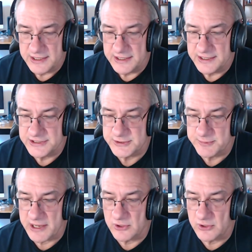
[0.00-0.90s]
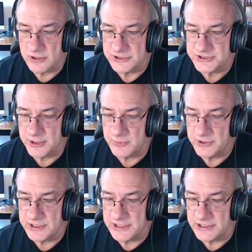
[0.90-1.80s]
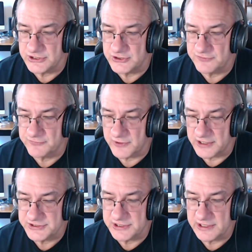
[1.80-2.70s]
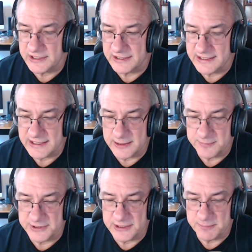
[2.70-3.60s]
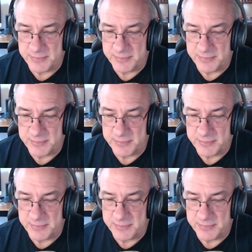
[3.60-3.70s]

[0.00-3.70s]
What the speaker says: is about all someone needs to fraudulently empty